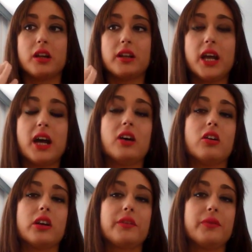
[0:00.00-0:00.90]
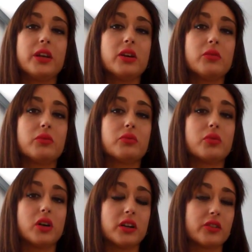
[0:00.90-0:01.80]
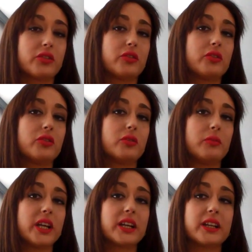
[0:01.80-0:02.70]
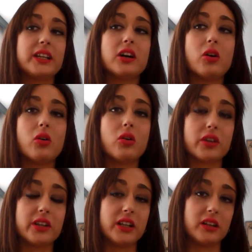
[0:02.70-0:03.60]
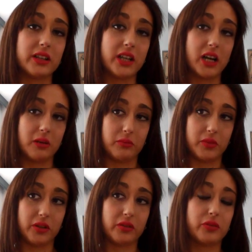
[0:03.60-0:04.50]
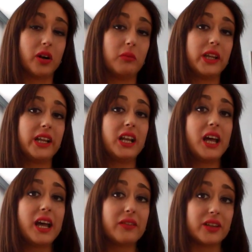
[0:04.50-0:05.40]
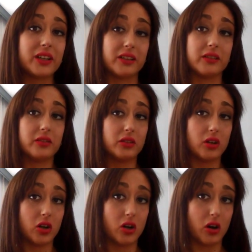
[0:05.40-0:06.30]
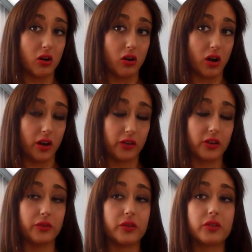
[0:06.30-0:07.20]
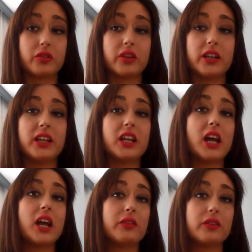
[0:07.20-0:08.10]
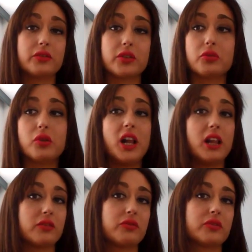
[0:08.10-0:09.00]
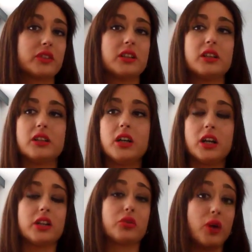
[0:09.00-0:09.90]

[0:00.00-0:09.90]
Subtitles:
Now, if you want to make the ordinal numbers from 11 on, so if you want to say the 11th, the 12th, the